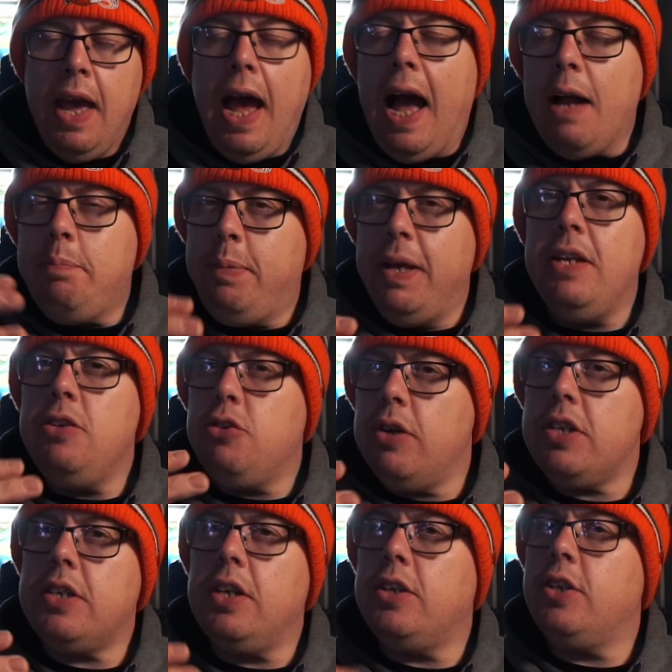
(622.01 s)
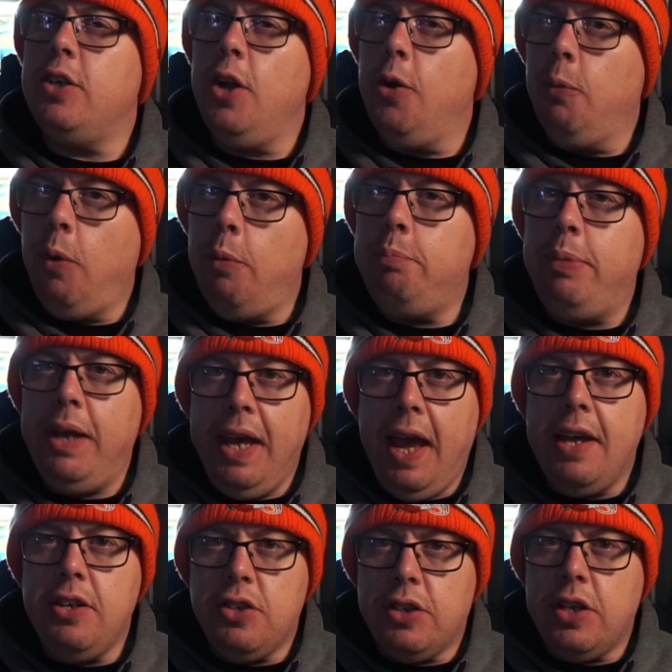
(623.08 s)
I'd be interested to know what
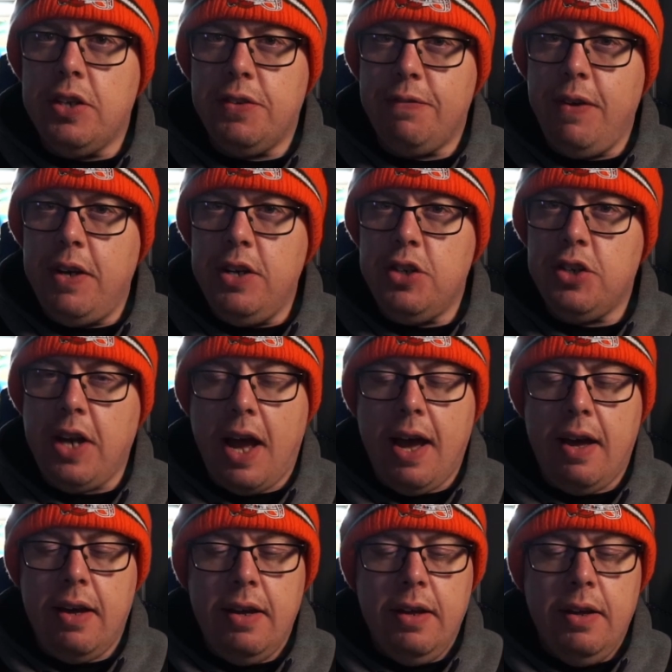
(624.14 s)
pH this finished at,